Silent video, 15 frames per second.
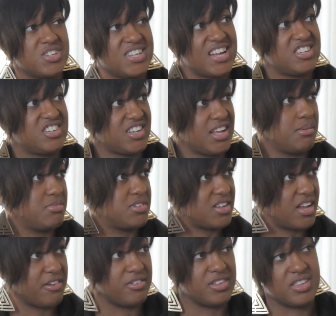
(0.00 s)
that shaped
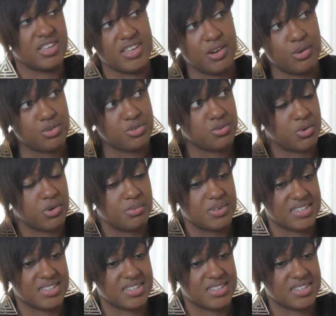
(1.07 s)
everything else for it,